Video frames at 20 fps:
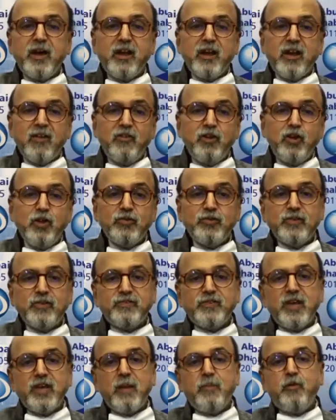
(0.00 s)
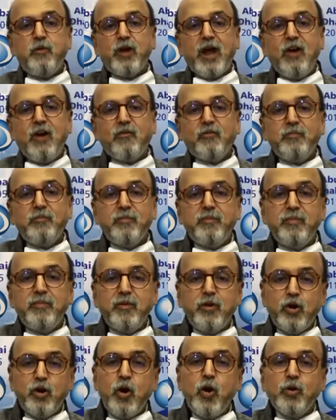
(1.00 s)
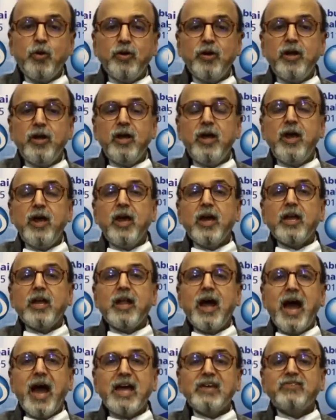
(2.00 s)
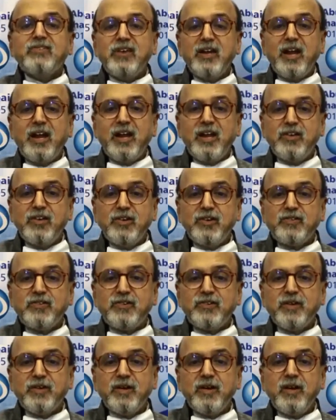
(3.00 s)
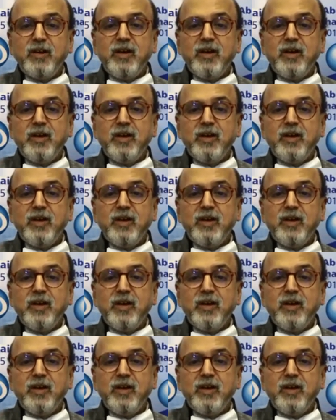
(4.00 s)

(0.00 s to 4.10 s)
Revenues in Singapore have grown in high single digits,